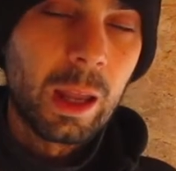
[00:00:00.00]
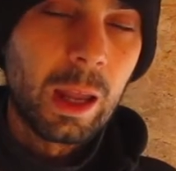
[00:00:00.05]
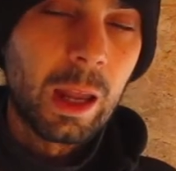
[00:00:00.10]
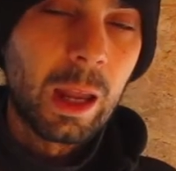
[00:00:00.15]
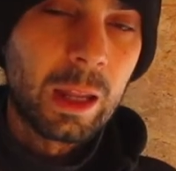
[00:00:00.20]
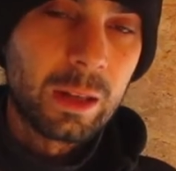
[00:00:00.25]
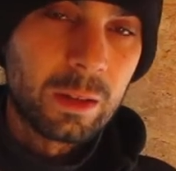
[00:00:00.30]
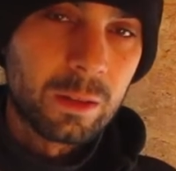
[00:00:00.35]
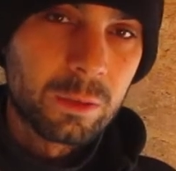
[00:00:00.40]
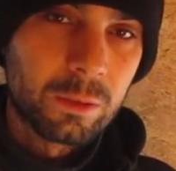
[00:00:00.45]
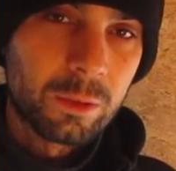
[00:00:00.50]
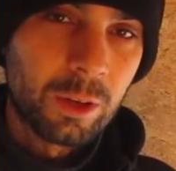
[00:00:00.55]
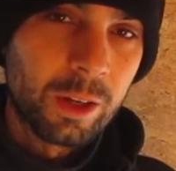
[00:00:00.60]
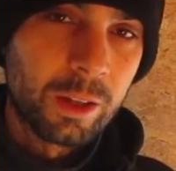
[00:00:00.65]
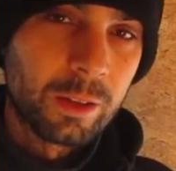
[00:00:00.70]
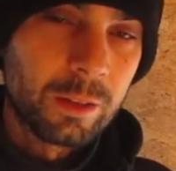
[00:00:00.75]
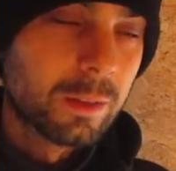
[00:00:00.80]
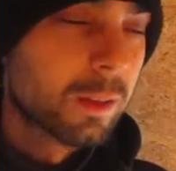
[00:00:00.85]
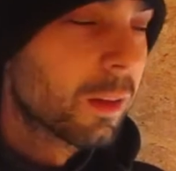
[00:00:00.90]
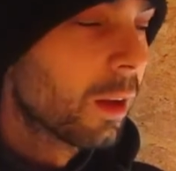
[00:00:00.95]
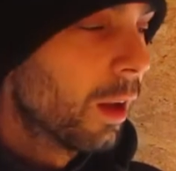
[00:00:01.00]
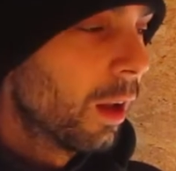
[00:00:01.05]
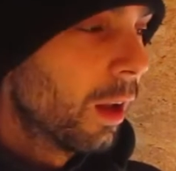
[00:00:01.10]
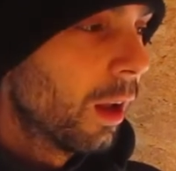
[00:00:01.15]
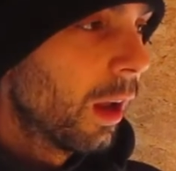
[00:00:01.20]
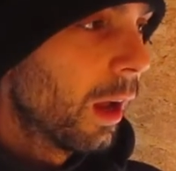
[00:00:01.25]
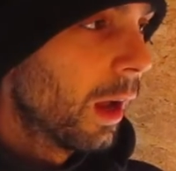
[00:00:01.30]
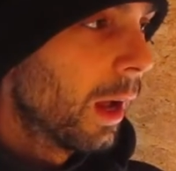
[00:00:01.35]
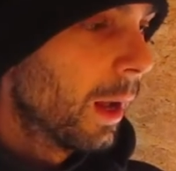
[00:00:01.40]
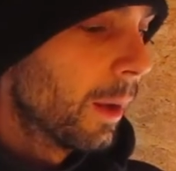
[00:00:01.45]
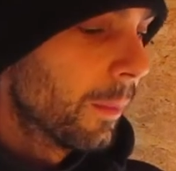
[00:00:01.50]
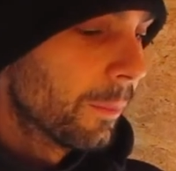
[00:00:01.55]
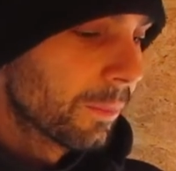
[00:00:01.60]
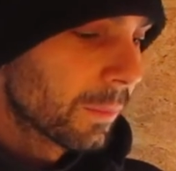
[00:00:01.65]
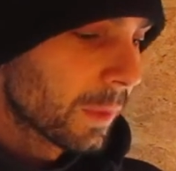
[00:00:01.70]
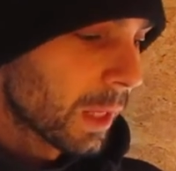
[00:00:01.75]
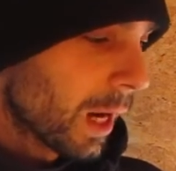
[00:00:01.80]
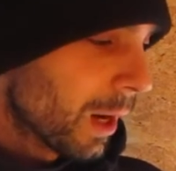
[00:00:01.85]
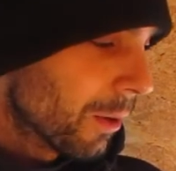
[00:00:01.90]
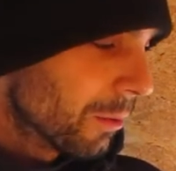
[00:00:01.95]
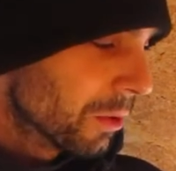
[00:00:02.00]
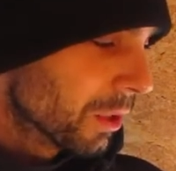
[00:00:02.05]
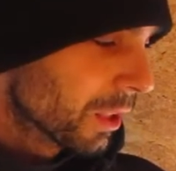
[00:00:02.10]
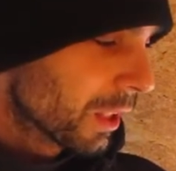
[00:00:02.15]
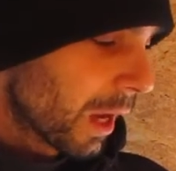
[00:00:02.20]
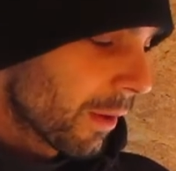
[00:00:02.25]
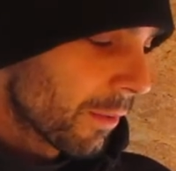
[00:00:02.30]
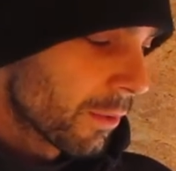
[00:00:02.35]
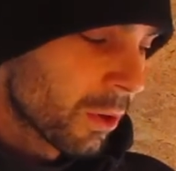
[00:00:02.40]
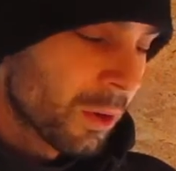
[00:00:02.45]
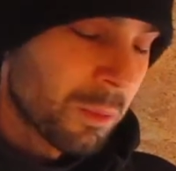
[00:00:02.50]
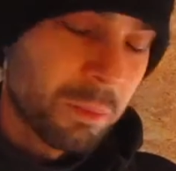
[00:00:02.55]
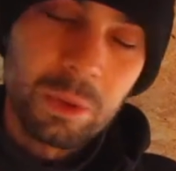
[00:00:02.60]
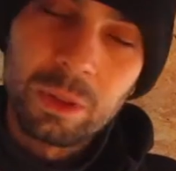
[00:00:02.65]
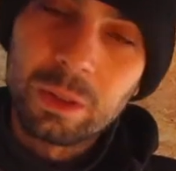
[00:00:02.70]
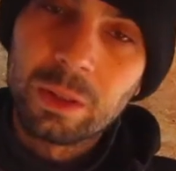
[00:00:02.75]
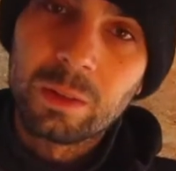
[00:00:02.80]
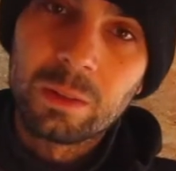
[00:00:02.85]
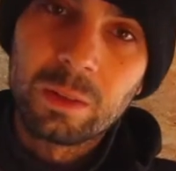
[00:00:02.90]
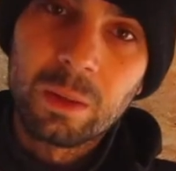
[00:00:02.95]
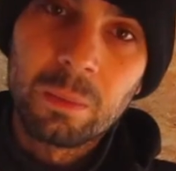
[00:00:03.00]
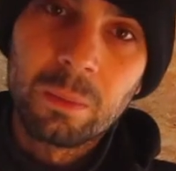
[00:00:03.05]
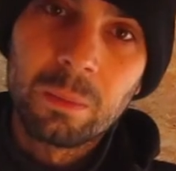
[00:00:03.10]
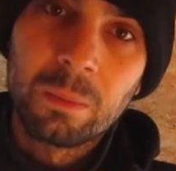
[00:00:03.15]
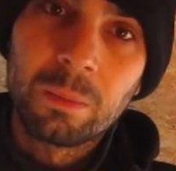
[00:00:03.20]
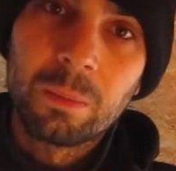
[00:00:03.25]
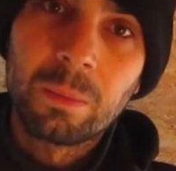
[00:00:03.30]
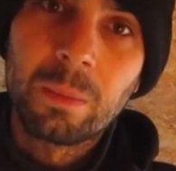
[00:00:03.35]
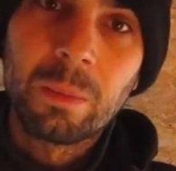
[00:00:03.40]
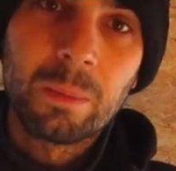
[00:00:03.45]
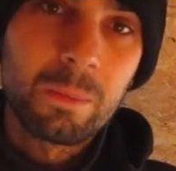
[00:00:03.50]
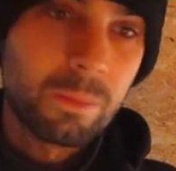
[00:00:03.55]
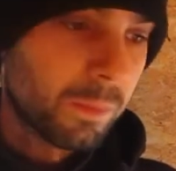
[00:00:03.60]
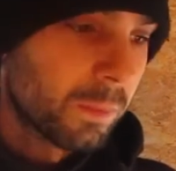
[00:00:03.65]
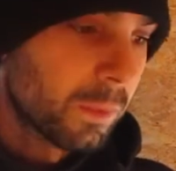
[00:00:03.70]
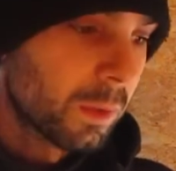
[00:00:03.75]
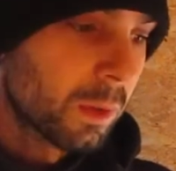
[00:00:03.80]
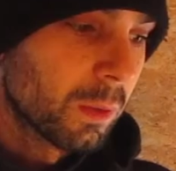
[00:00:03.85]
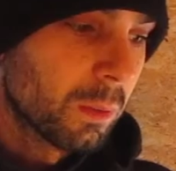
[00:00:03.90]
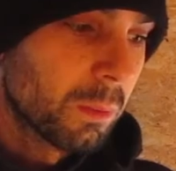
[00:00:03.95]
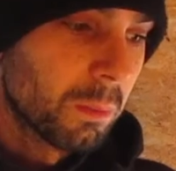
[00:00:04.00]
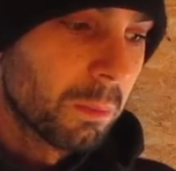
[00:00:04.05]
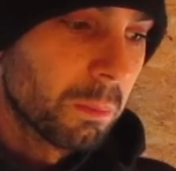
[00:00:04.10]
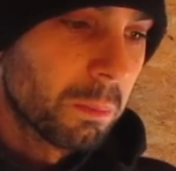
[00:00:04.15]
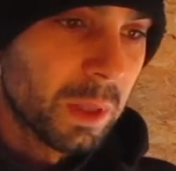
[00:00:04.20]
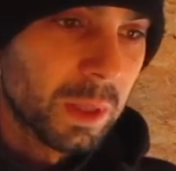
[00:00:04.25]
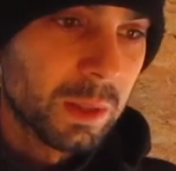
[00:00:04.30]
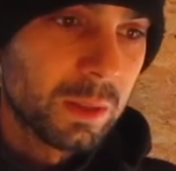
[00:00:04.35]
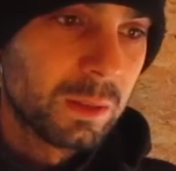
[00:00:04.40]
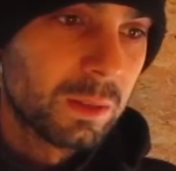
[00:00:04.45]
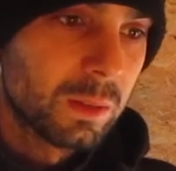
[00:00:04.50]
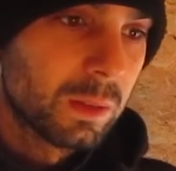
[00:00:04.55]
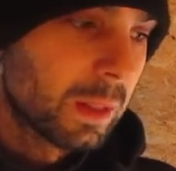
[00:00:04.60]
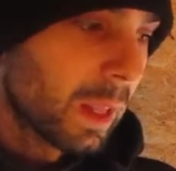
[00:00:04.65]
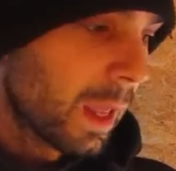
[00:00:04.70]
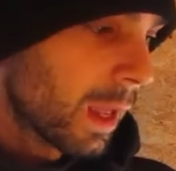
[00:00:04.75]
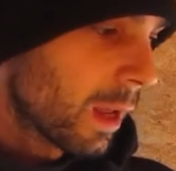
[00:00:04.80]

and the strength, I will carry on building some bits that